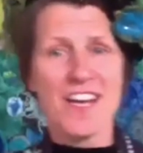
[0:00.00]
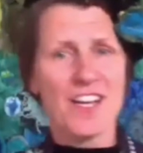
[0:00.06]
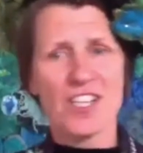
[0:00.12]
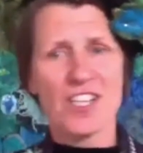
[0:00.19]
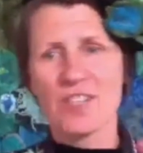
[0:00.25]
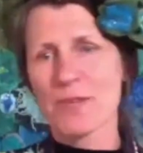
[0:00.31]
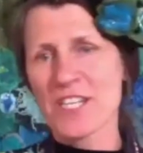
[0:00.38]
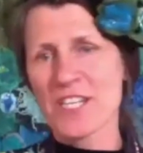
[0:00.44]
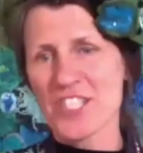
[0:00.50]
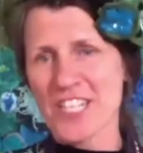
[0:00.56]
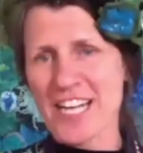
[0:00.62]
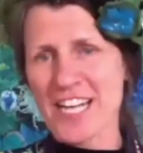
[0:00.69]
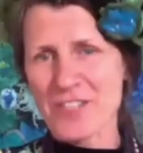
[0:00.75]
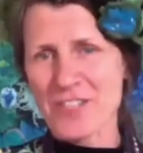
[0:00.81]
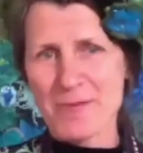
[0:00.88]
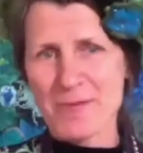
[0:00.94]
reaching
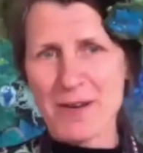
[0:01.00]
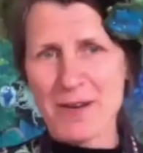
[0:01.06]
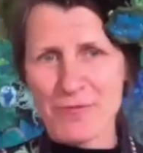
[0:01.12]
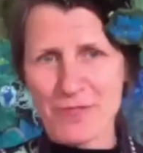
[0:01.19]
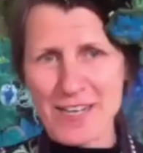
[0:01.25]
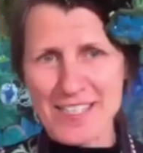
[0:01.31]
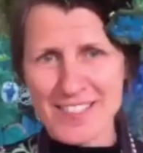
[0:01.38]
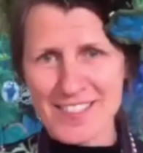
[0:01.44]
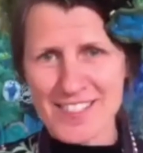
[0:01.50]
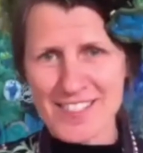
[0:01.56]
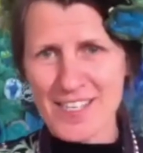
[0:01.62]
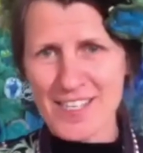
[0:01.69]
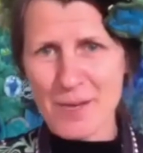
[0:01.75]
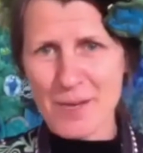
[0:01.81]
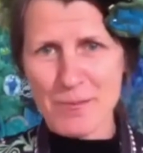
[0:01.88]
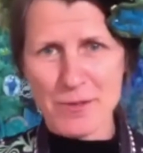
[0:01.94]
out to my friends
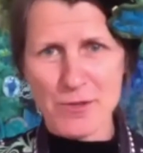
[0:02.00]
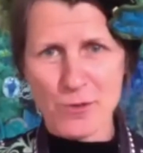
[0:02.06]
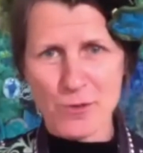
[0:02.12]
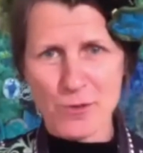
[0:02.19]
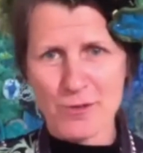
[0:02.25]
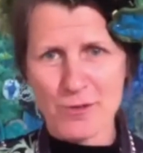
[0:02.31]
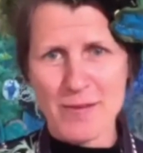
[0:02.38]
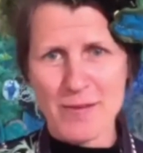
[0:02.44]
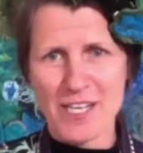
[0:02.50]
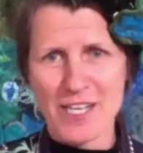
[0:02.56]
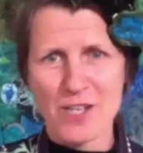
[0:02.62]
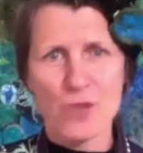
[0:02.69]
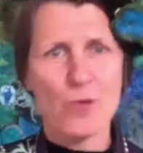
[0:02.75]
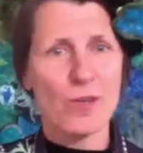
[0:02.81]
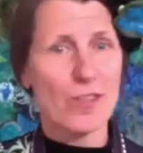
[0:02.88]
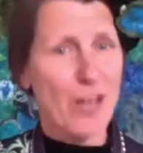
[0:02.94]
up in northern Maine
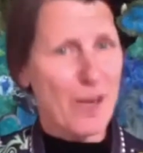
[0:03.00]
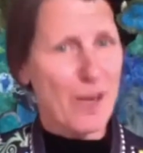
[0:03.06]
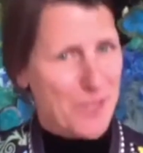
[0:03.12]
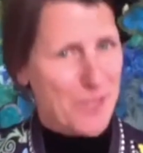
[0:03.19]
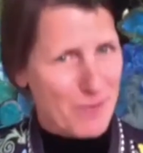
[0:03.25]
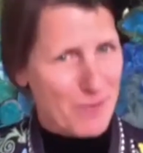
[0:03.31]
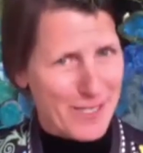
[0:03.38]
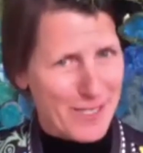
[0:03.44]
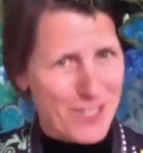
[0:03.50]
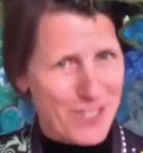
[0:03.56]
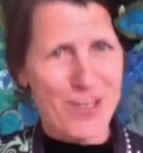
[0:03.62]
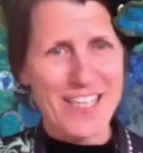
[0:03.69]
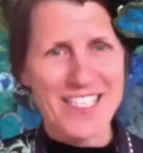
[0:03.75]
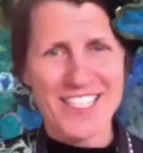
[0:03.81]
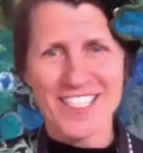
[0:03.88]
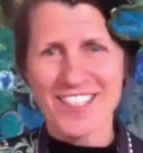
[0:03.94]
who are lobstermen,
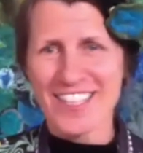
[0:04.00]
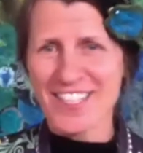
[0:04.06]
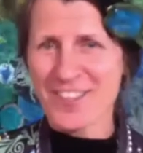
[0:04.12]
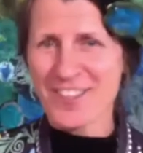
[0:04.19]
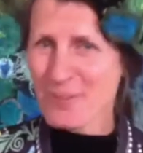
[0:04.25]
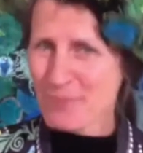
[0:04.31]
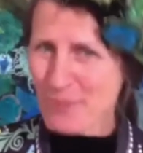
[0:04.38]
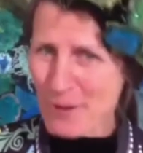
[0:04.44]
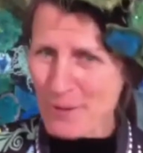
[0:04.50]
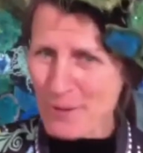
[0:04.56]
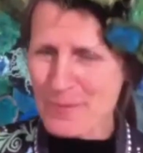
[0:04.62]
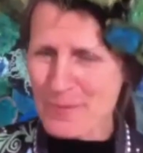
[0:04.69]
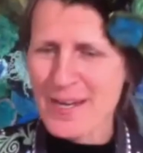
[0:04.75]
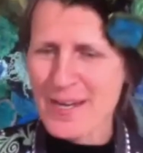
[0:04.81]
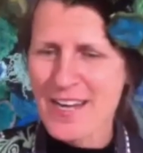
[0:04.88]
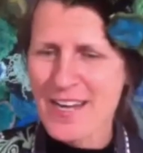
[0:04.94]
trying to collect their rope,
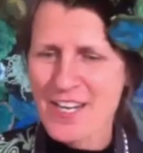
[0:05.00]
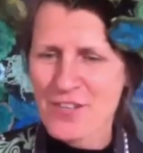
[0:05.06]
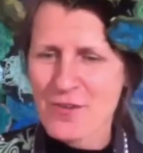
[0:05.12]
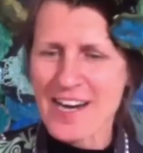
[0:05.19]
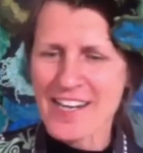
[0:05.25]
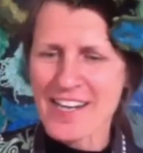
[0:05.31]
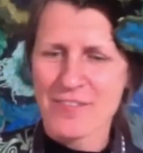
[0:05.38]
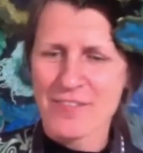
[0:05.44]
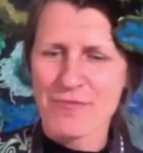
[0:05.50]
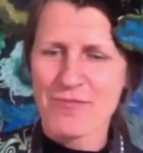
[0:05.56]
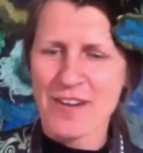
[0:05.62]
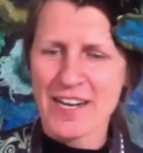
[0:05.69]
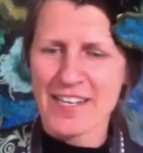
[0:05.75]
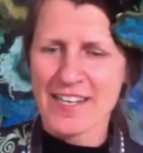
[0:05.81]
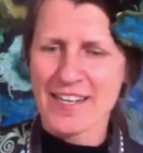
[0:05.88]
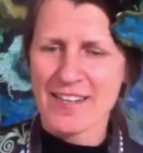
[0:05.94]
trying
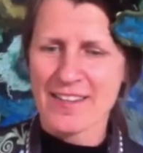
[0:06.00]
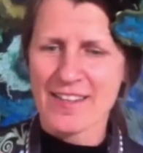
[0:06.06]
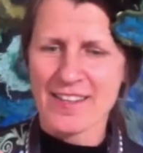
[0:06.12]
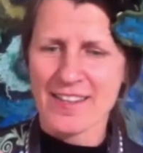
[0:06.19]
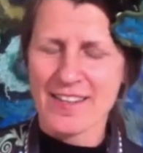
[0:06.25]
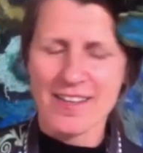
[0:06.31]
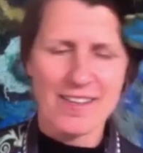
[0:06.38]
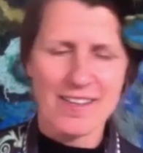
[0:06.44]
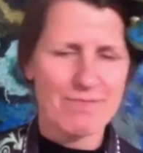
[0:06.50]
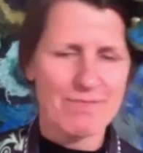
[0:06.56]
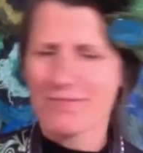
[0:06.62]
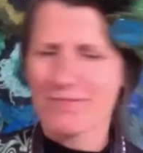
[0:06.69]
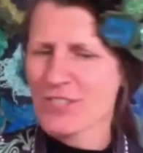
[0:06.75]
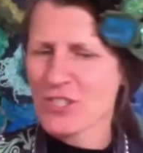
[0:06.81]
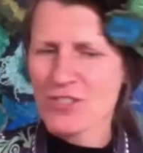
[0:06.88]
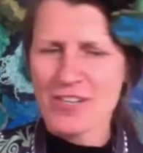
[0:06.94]

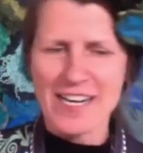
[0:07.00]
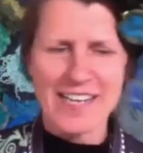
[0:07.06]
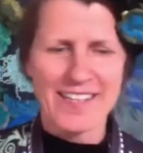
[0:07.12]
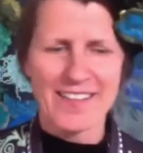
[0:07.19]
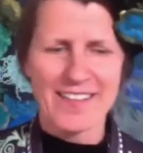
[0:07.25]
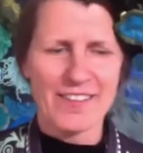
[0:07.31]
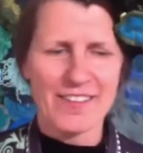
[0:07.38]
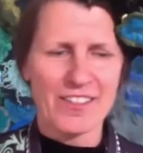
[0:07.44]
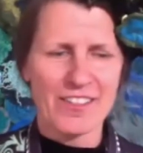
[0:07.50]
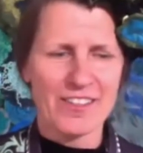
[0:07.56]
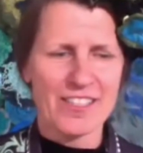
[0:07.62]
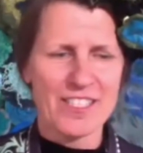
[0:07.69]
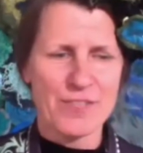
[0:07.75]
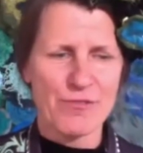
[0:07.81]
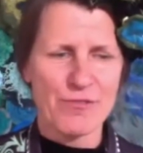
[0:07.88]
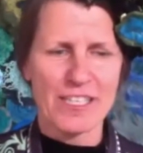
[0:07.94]
to look at the
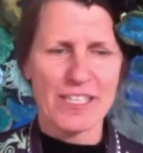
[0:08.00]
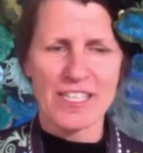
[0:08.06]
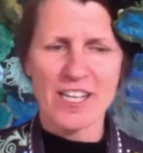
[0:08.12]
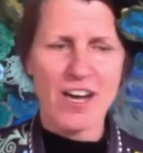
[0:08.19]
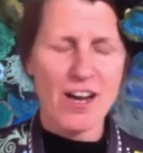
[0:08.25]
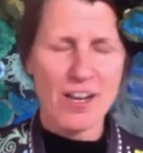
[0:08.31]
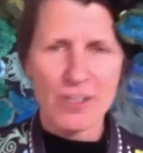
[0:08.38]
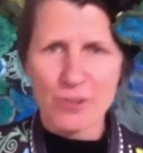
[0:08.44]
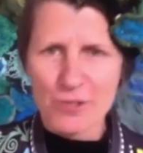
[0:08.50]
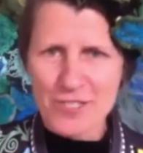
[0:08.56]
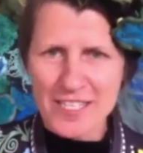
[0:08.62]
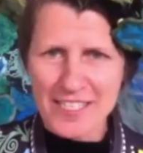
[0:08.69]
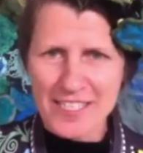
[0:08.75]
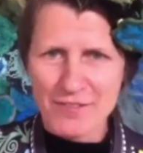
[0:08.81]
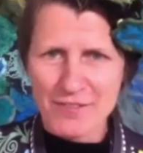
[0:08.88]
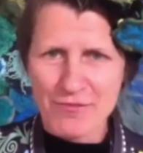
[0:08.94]
different colors I
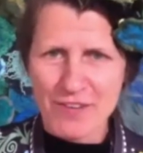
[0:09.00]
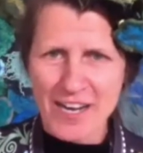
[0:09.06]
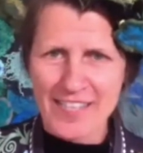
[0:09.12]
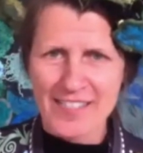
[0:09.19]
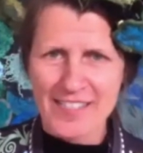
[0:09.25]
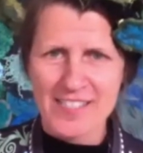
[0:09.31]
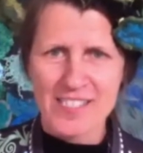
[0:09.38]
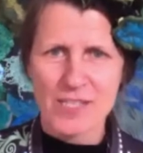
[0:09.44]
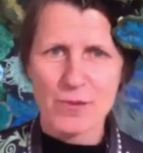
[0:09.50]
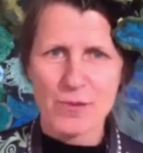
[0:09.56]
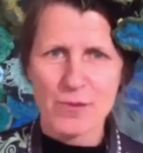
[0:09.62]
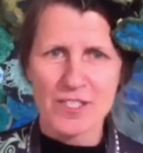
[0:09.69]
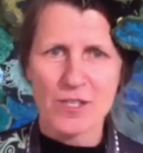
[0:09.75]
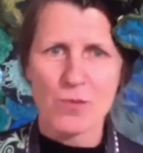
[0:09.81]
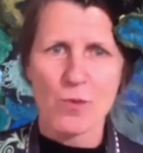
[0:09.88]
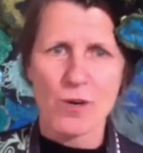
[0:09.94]
can find, see what's
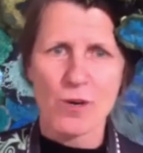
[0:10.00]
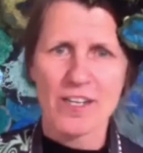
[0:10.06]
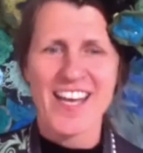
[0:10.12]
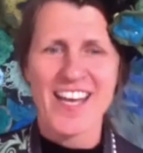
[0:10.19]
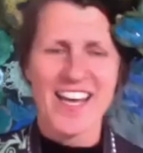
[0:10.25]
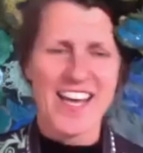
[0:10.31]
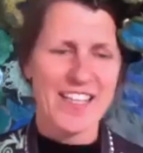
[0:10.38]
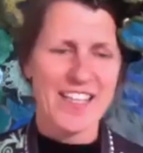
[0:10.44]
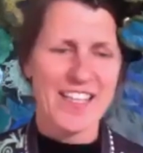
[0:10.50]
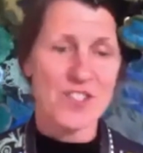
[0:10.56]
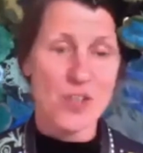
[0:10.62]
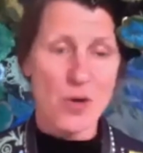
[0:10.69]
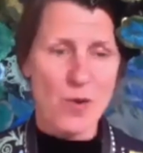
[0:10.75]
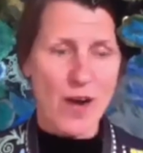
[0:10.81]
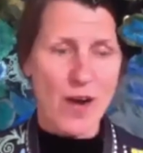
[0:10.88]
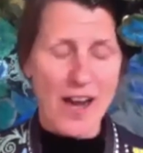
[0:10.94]
going to work. And
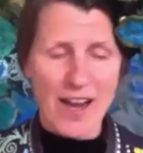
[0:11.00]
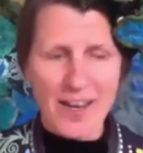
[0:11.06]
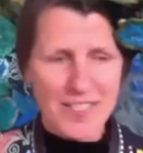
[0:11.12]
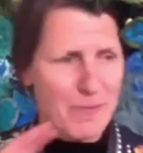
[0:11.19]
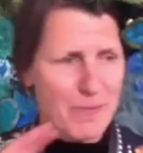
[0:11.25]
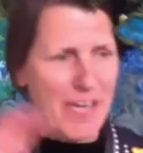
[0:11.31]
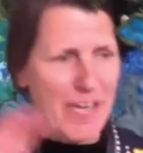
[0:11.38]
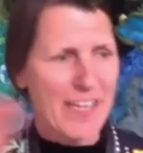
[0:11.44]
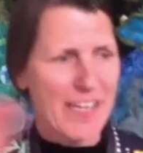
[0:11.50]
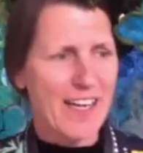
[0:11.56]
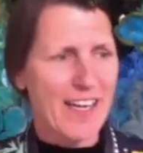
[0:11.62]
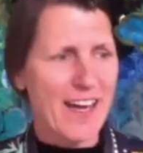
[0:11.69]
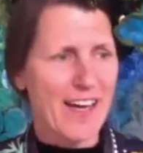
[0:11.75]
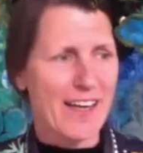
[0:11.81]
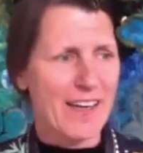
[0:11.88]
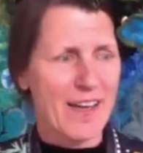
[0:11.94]
so depending
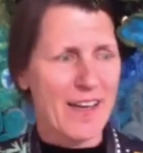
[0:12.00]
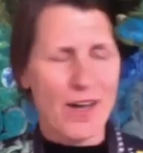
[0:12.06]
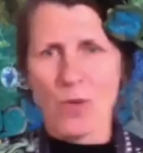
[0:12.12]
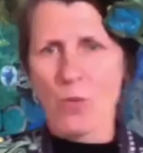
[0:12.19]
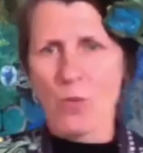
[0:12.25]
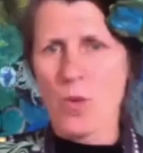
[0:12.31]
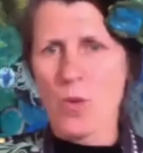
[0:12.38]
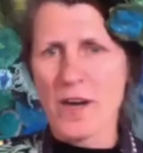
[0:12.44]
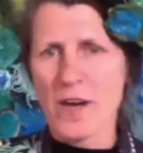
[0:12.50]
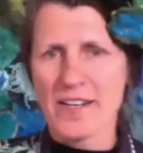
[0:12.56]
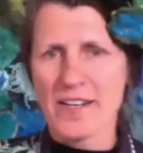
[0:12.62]
on what